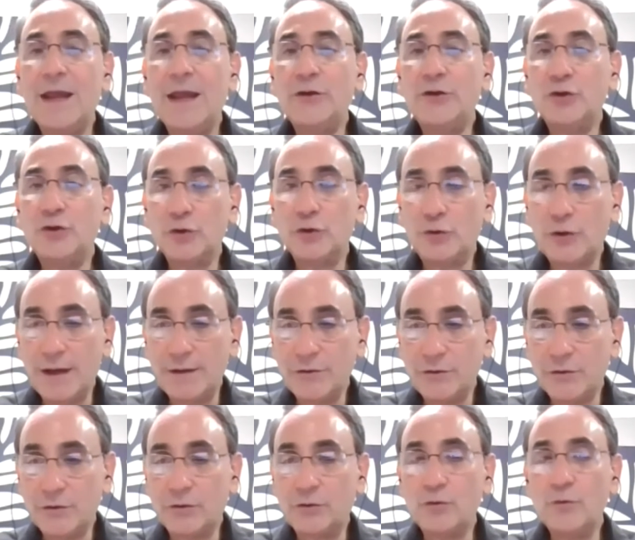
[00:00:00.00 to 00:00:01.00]
and
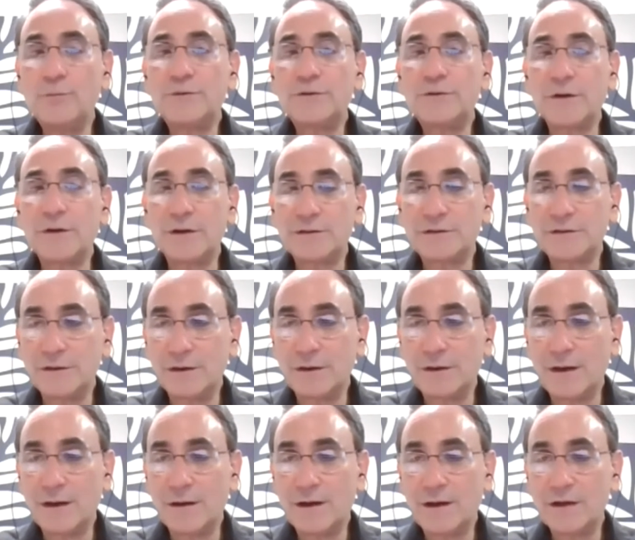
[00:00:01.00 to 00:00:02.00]
your group starts to
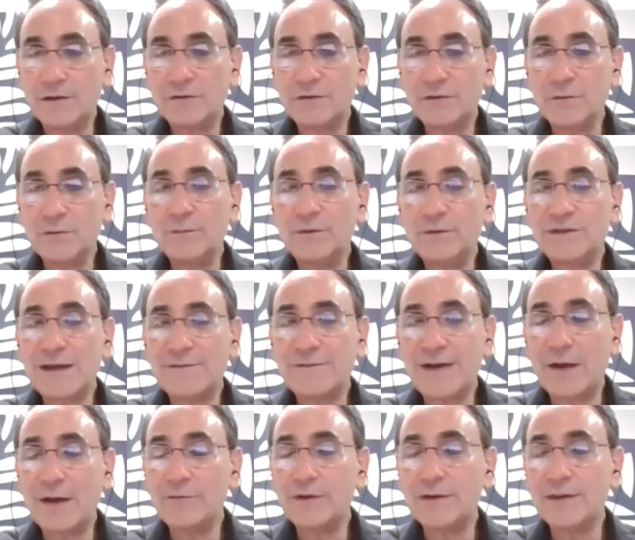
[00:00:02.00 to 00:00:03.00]
consume
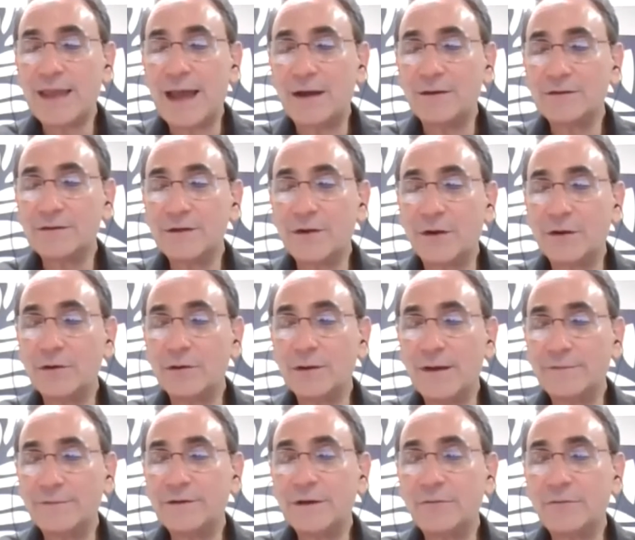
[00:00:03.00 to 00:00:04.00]
700,000 on
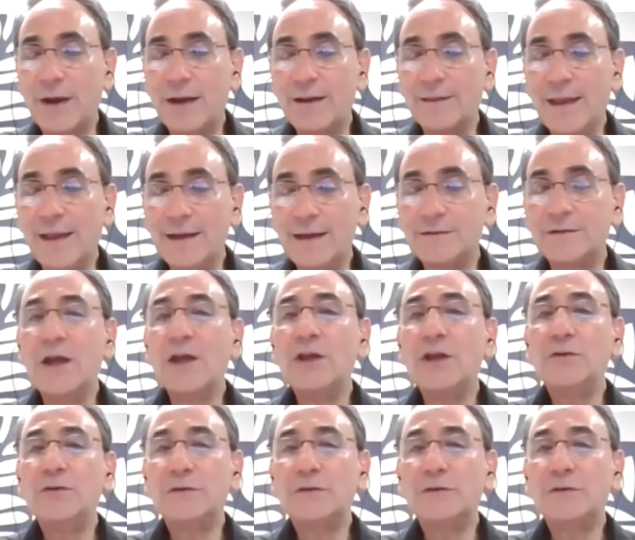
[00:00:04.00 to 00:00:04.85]
your left and right legs,